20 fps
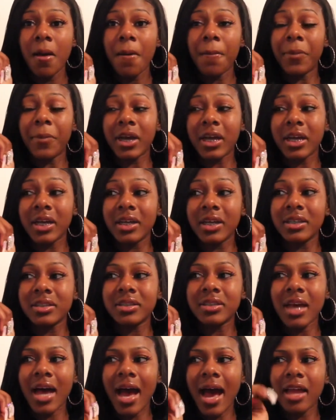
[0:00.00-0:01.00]

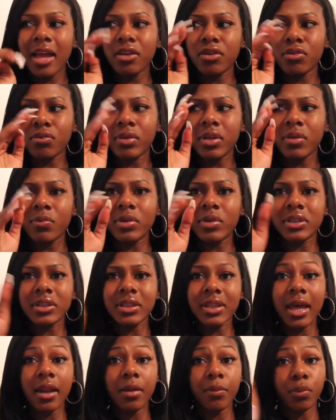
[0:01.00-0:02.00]
because I knew he wasn't
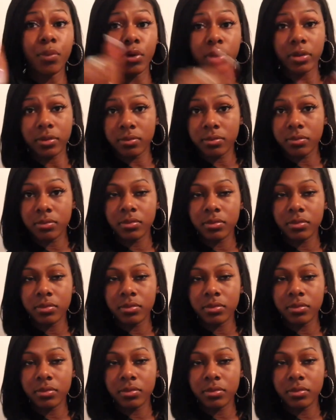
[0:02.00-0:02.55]
that important.